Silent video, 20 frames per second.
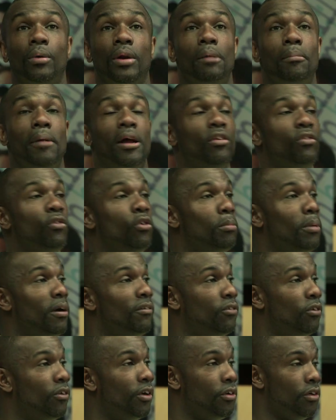in the men's
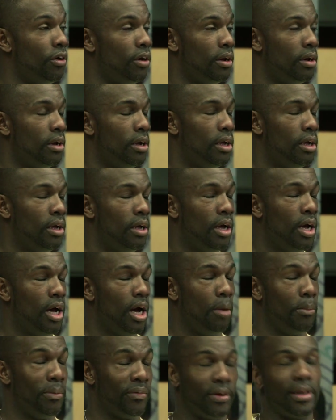4x400.
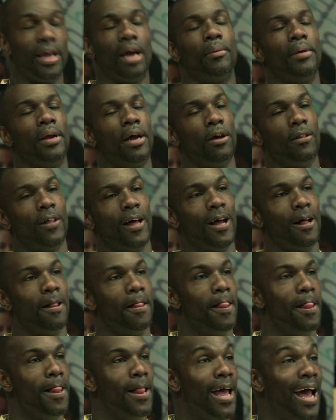And we said, yeah, we know
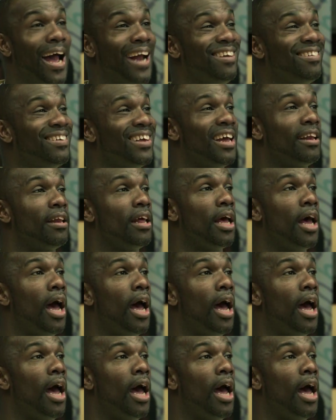that. And he said,